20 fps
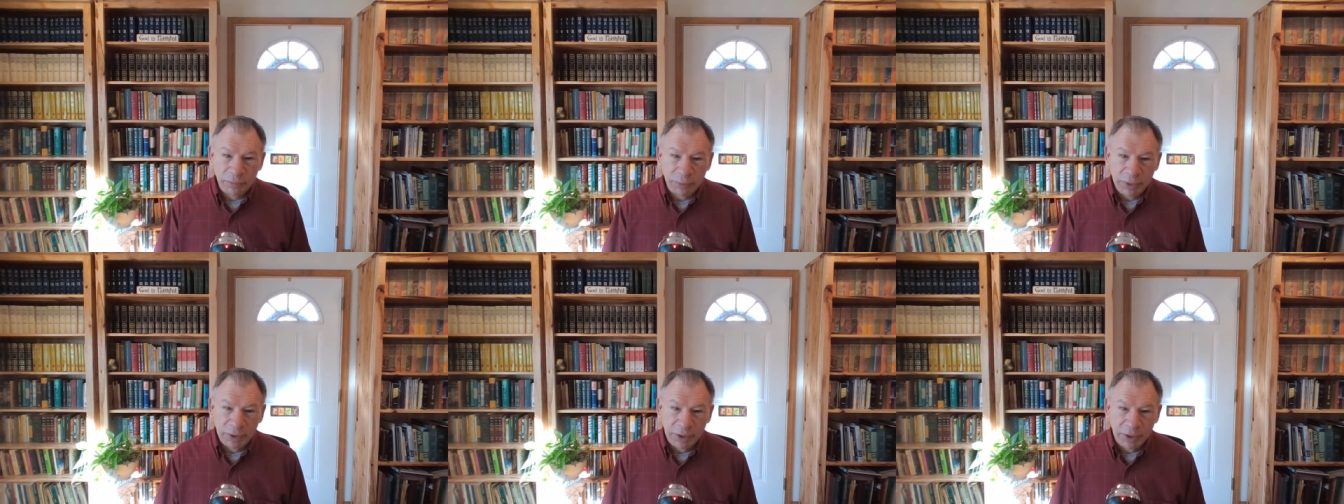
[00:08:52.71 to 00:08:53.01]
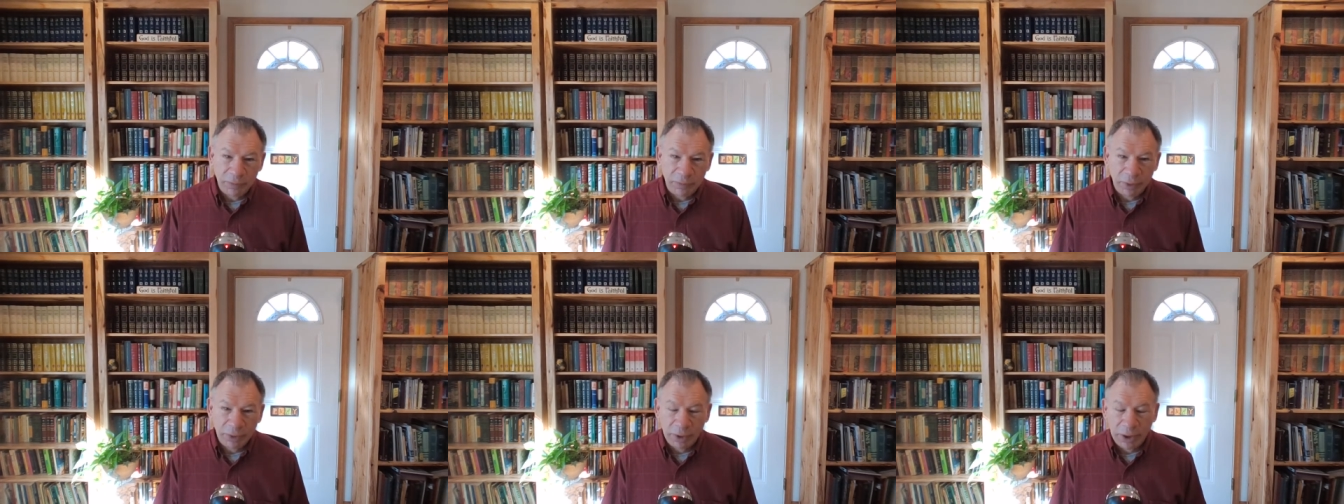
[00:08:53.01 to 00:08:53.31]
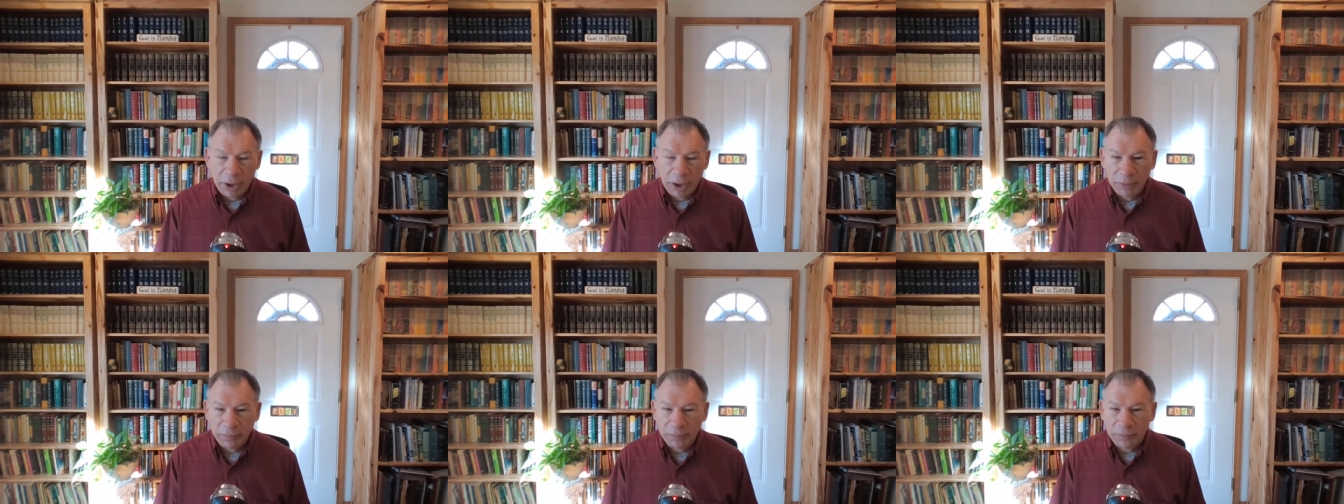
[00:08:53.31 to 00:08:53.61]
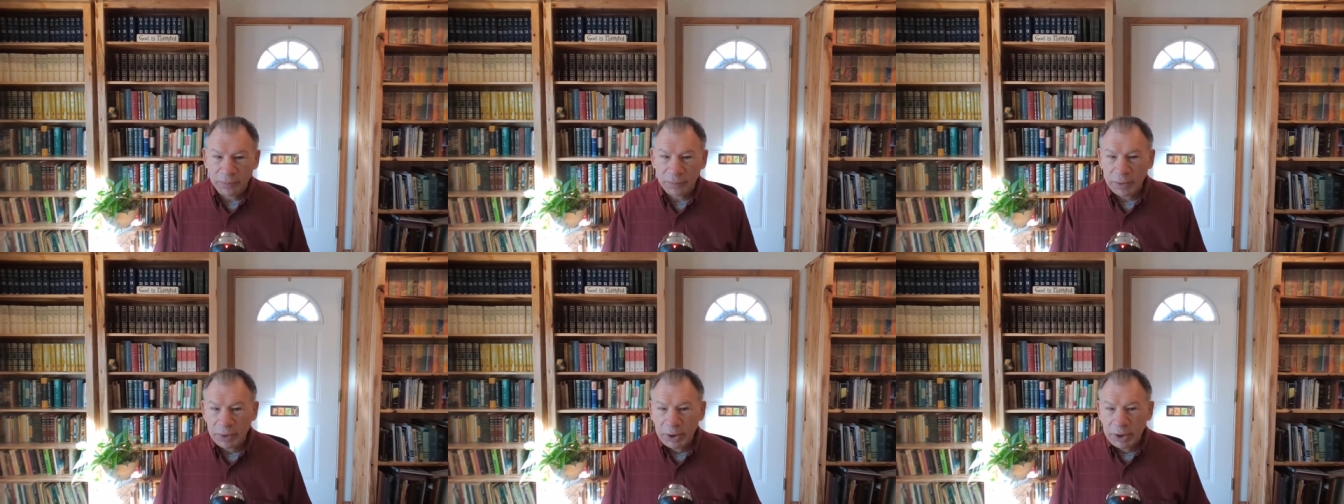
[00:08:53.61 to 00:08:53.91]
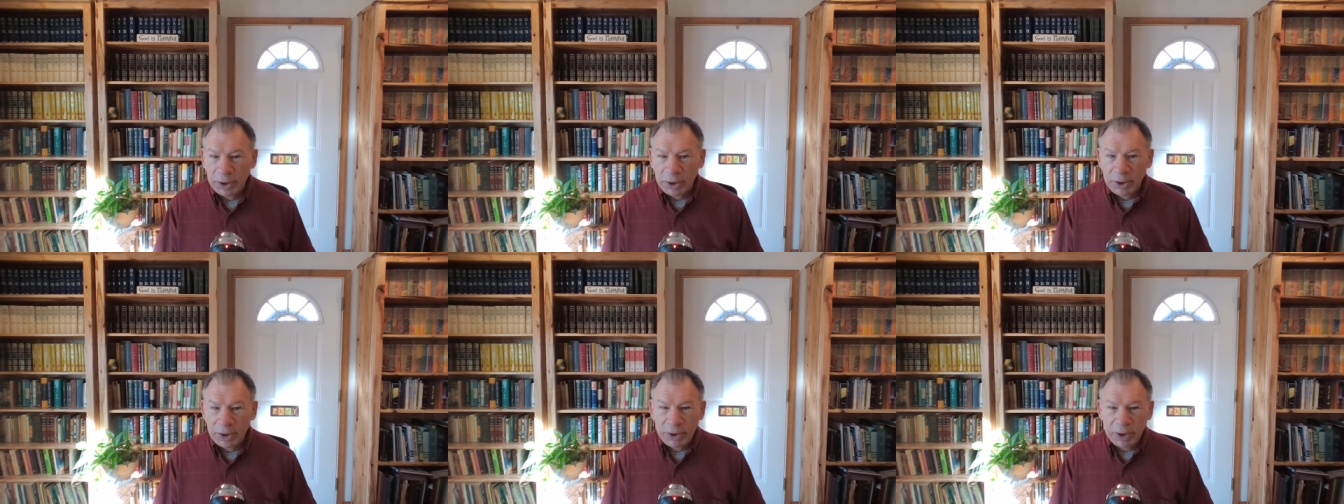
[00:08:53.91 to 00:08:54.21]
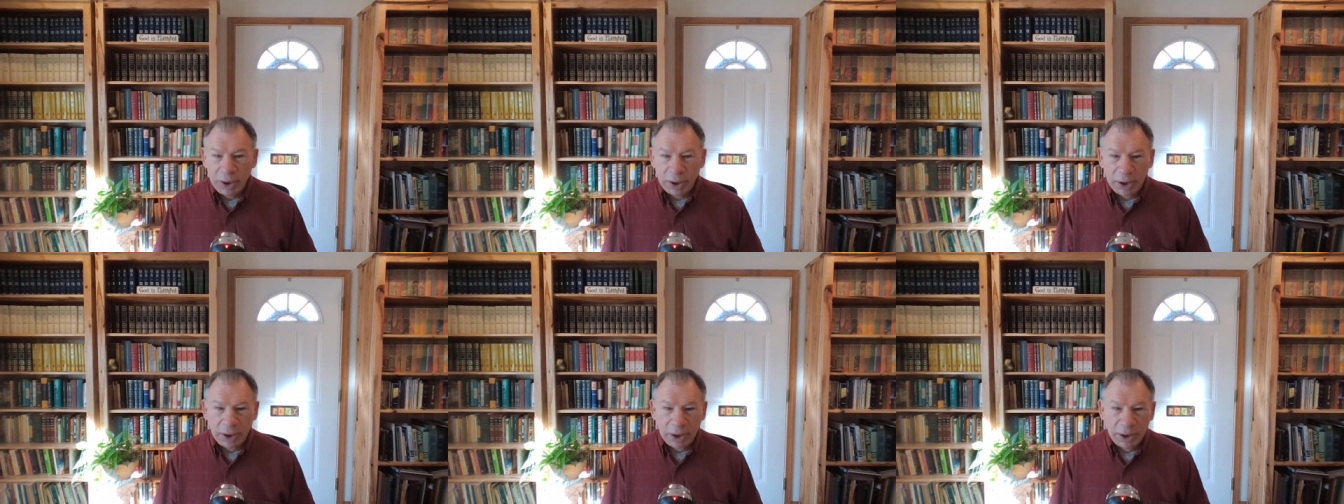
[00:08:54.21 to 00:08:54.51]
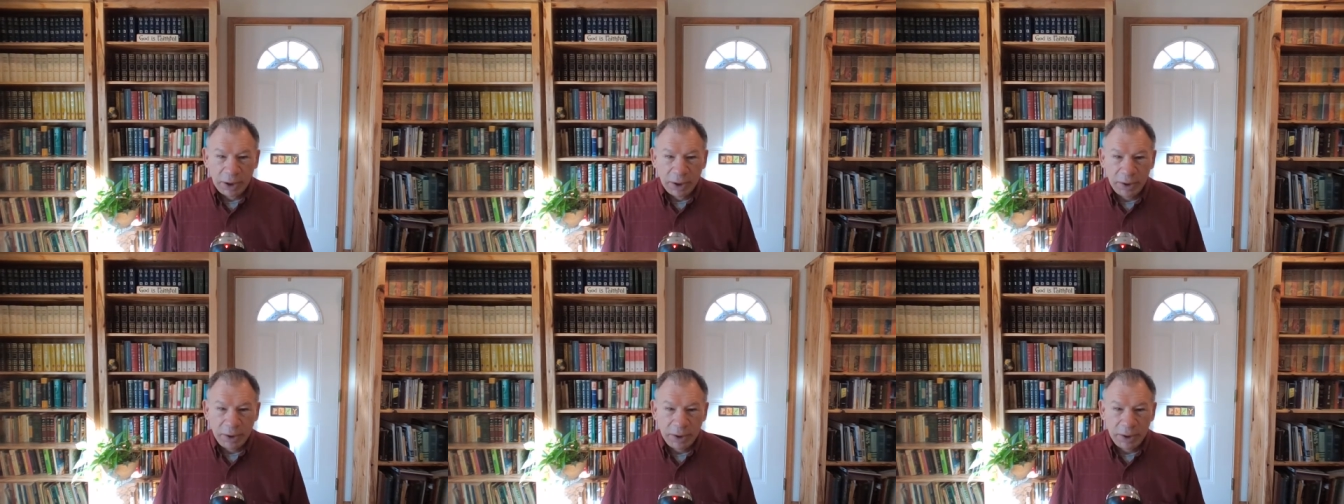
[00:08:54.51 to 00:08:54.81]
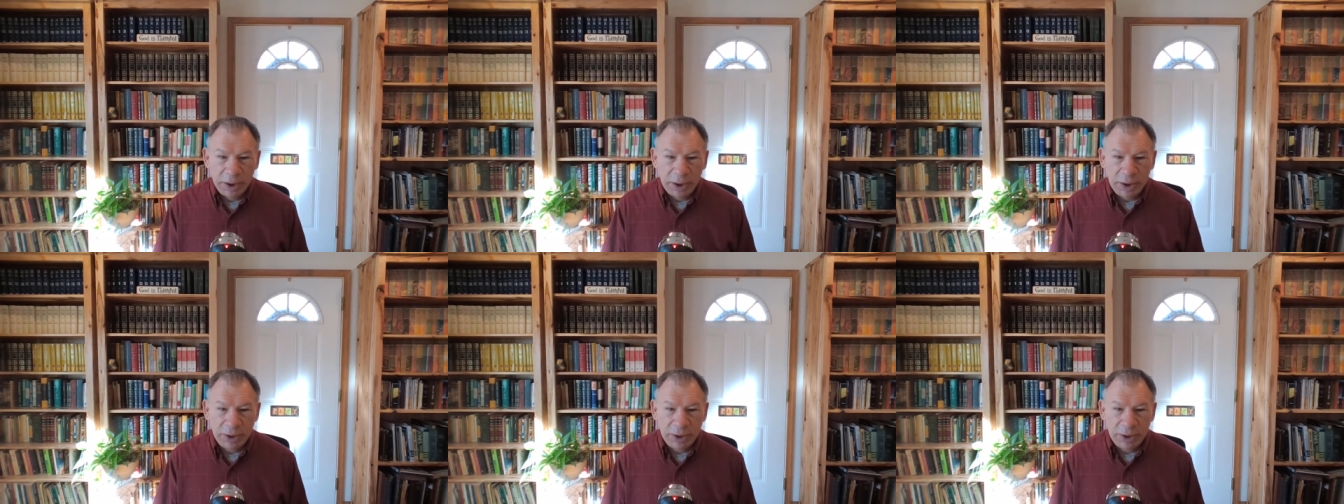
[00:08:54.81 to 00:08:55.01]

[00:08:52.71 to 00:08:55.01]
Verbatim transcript: We live our life uh,